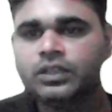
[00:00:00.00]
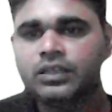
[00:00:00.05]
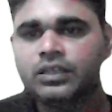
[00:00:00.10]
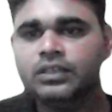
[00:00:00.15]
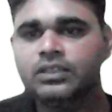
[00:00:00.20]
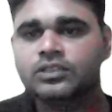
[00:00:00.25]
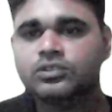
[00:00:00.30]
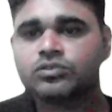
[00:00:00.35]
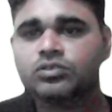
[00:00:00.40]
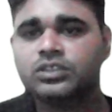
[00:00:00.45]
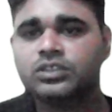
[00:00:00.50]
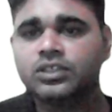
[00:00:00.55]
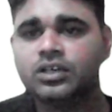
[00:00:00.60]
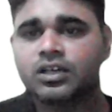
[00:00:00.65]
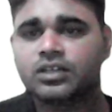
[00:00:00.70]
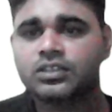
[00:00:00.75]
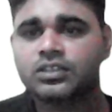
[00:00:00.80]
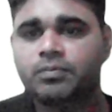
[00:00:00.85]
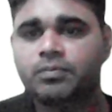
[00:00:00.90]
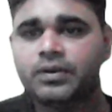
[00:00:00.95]
So,
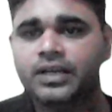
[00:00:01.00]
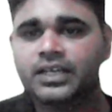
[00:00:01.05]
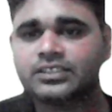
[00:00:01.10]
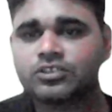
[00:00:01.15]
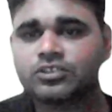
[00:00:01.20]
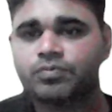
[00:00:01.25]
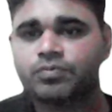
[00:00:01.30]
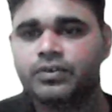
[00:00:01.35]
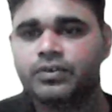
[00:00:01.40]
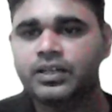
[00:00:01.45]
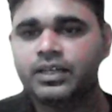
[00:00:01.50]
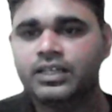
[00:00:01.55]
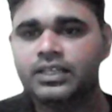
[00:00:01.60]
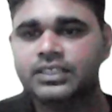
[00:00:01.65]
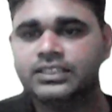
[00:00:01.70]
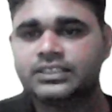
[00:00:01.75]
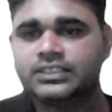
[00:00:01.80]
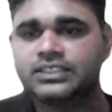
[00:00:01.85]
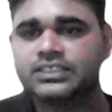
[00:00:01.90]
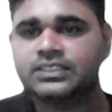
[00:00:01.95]
here the basophil,
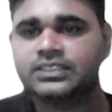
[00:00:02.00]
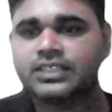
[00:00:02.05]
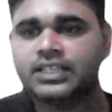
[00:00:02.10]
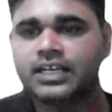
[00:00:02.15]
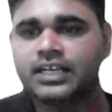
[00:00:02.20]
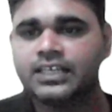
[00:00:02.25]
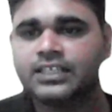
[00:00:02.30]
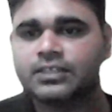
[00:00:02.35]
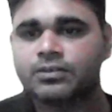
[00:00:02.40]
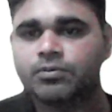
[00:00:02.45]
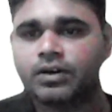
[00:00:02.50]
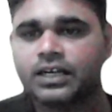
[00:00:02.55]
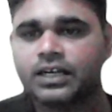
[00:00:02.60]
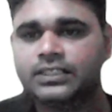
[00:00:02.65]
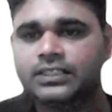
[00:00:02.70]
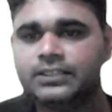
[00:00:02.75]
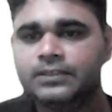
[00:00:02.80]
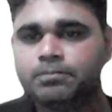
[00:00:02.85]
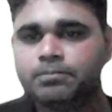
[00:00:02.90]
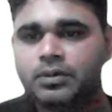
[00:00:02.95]
it is stained
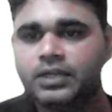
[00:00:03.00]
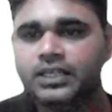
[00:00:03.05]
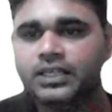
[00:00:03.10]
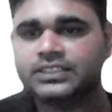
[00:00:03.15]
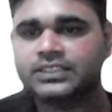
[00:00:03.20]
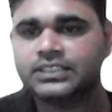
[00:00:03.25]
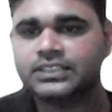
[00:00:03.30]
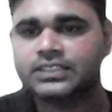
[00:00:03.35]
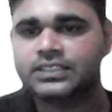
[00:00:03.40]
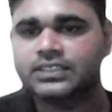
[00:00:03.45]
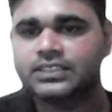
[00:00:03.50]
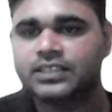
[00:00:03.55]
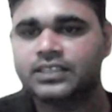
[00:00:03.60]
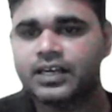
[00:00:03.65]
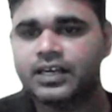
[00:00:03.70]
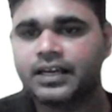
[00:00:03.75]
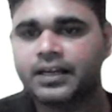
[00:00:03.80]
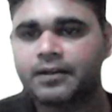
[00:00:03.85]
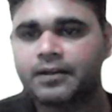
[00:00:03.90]
by basic dye,